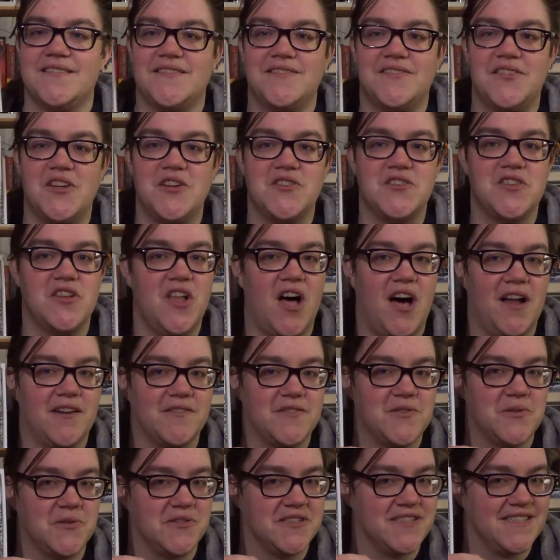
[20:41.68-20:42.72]
there's a lot of
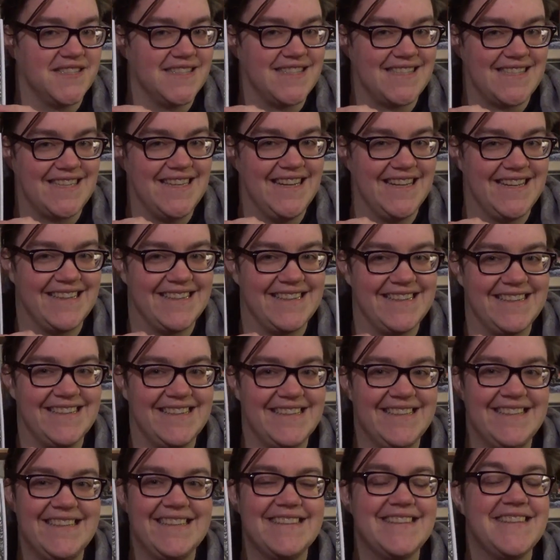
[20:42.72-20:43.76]
sources.
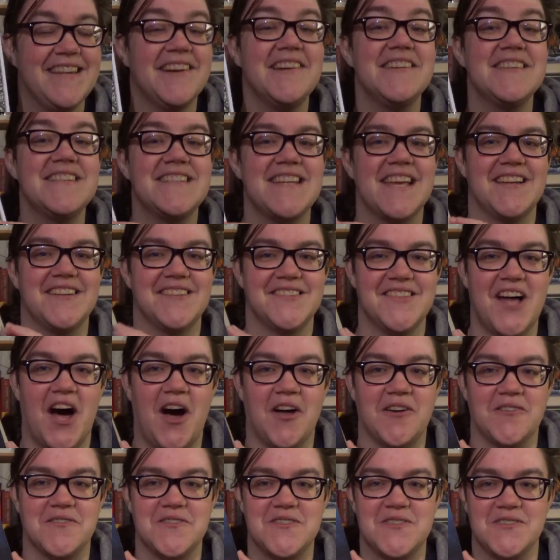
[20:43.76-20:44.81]
There's a
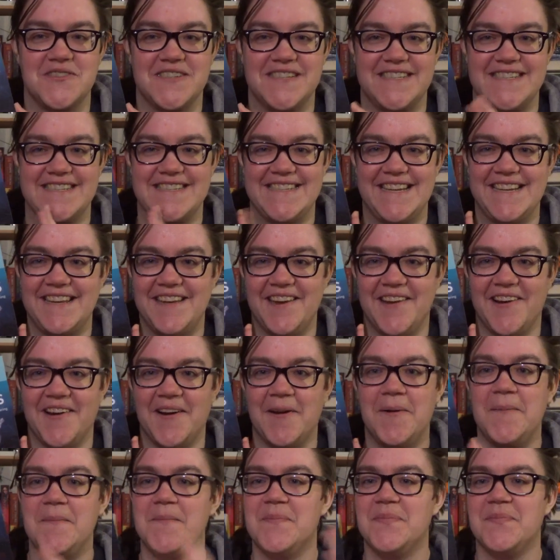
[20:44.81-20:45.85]
lot of sources in
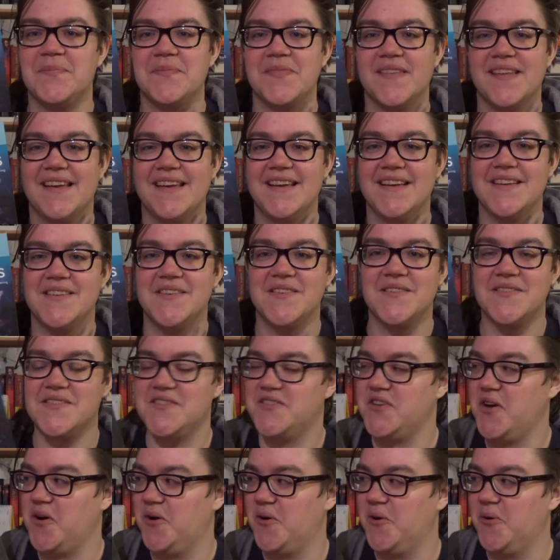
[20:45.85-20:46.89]
here.
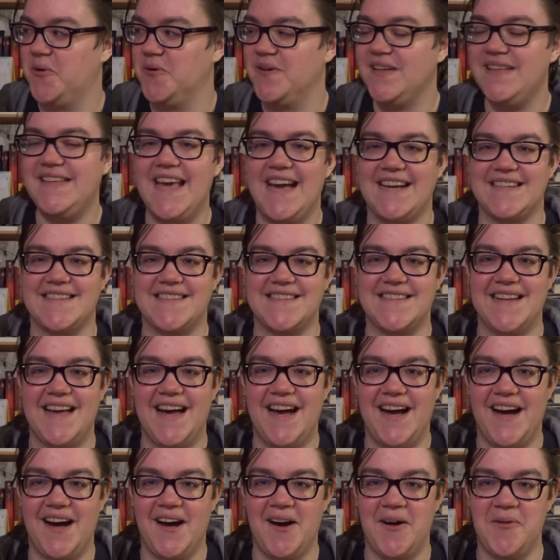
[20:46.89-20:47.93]
So, yes,
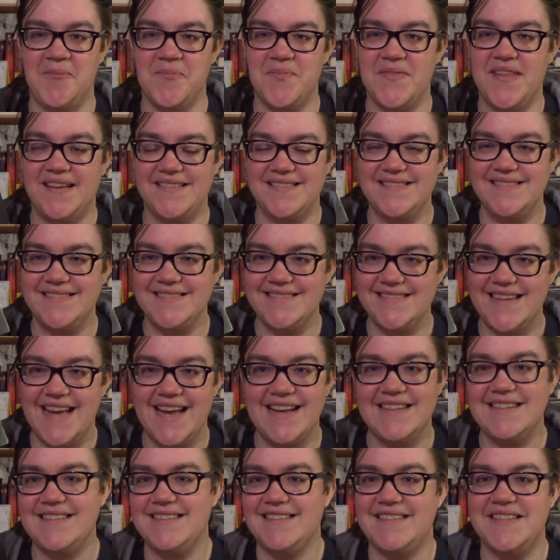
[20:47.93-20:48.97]

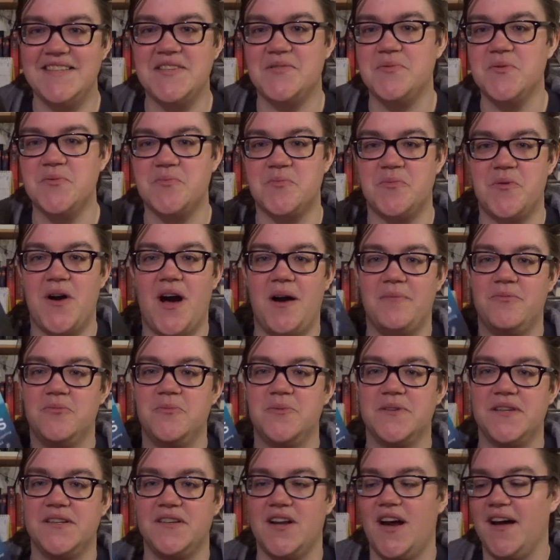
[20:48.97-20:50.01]
this was
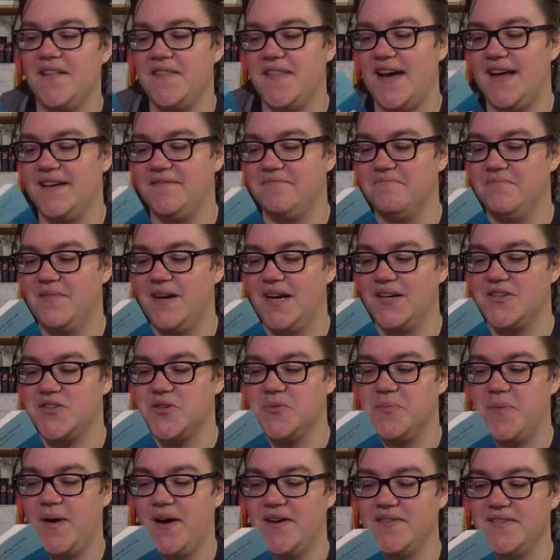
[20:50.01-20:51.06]
probably not that much
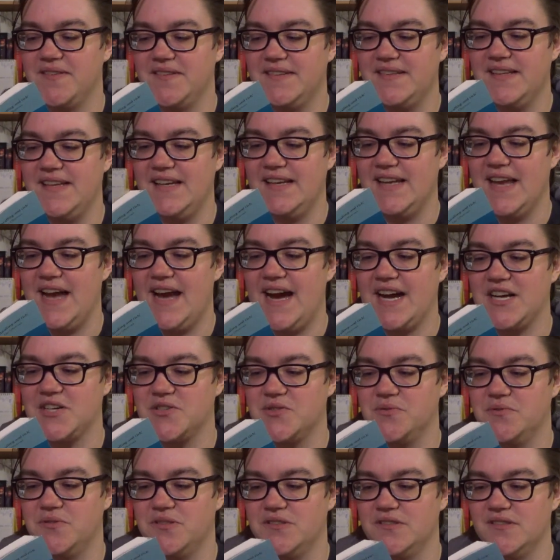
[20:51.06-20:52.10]
about the
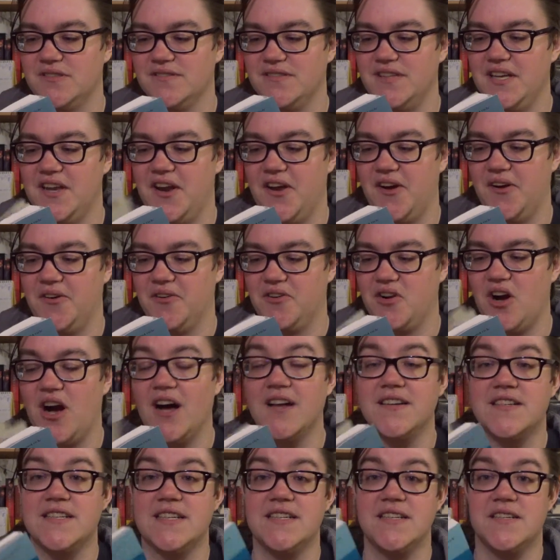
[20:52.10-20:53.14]
actual, you know,
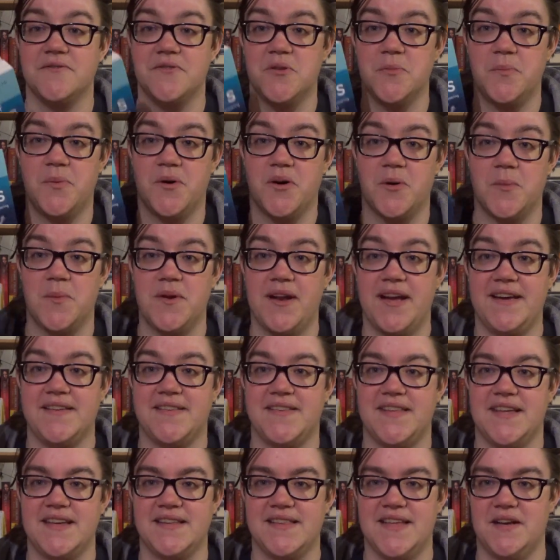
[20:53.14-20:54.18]
content of the book, but I
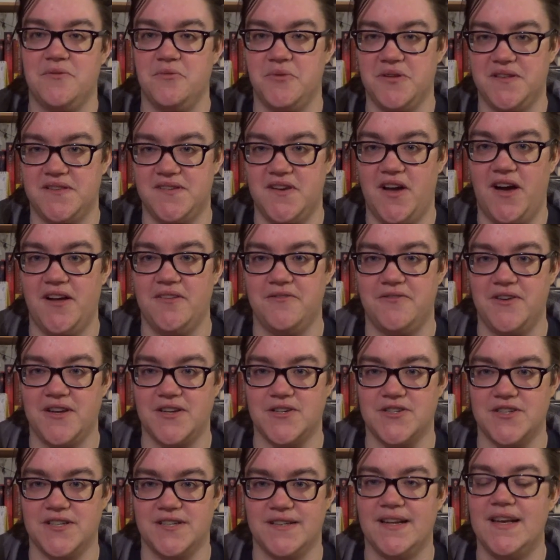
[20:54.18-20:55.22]
think that with
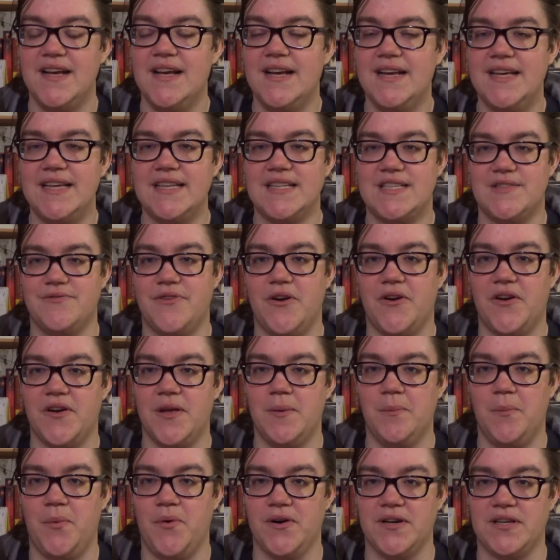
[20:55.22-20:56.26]
nonfiction, it's very
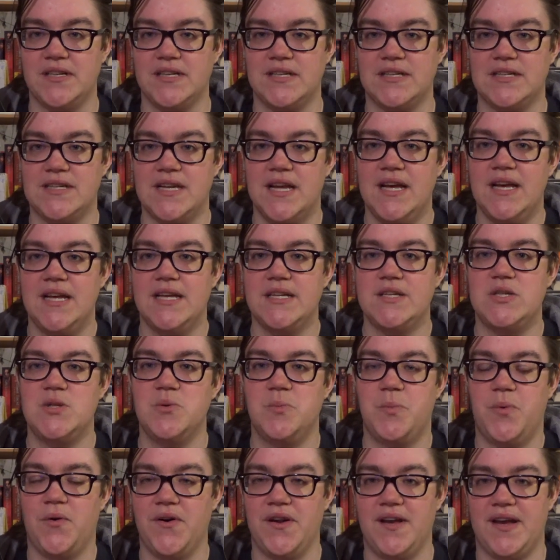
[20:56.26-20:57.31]
important to
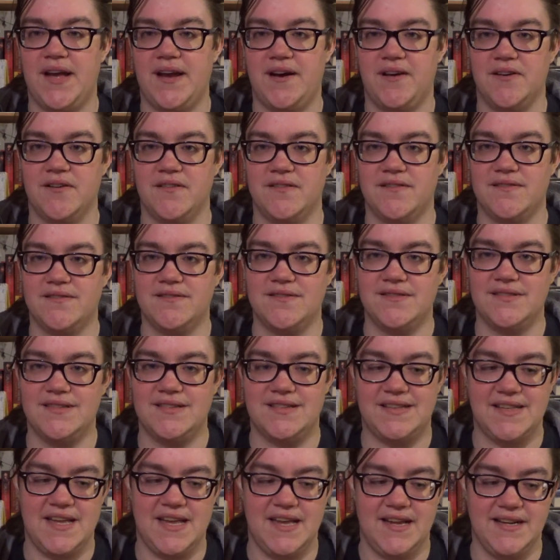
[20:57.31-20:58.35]
point out
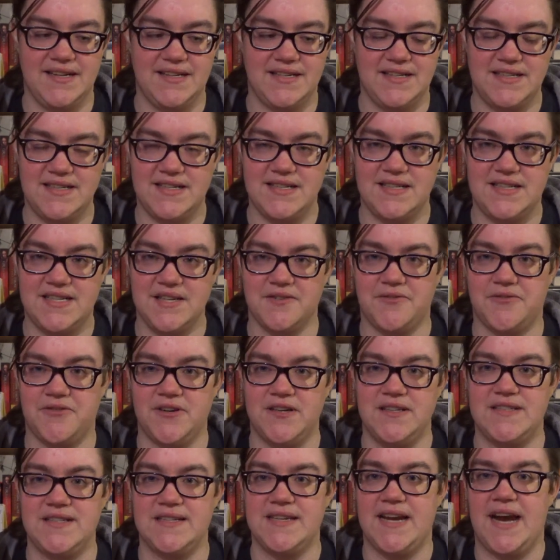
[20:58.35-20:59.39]
the
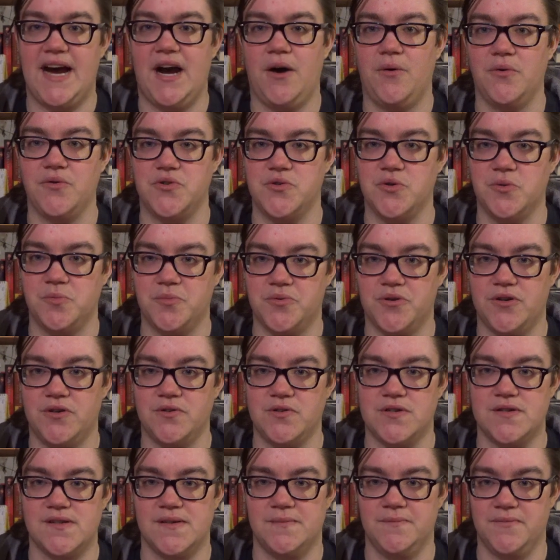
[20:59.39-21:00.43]
difference in how to
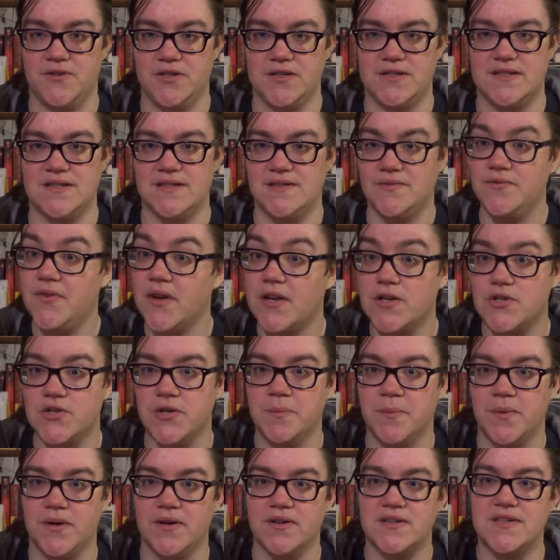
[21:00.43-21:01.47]
approach them versus
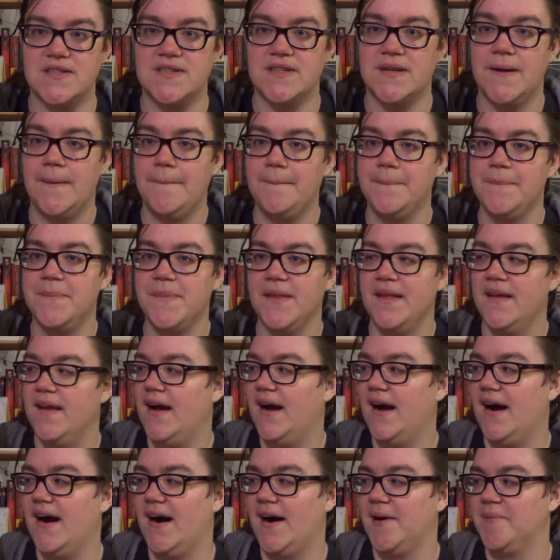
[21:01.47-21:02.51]
fiction books.
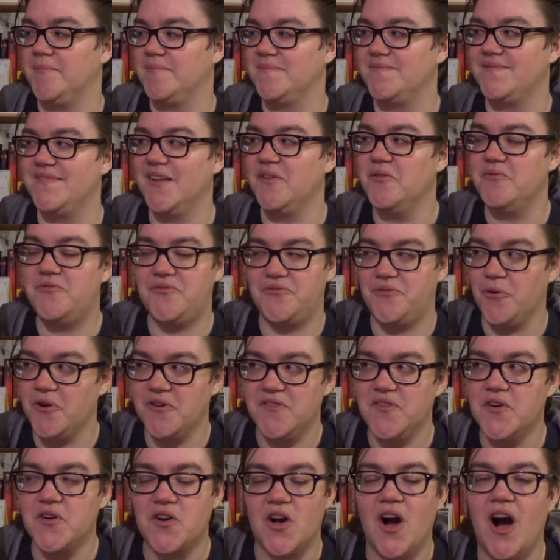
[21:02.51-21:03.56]
For
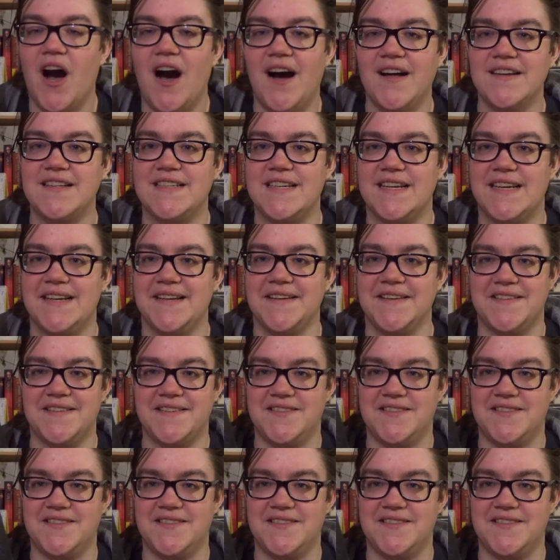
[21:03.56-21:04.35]
the content,